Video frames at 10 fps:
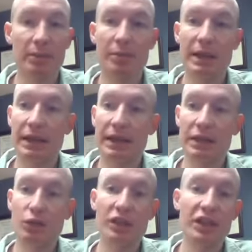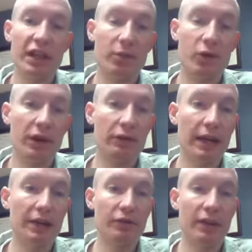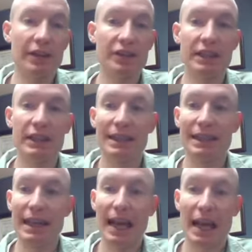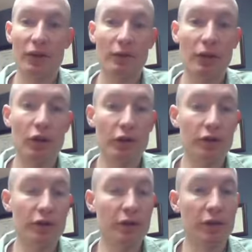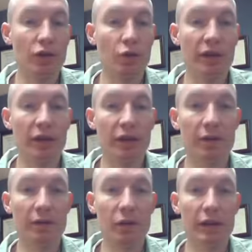Because once you get pointed in the right direction and you learn what to do for it,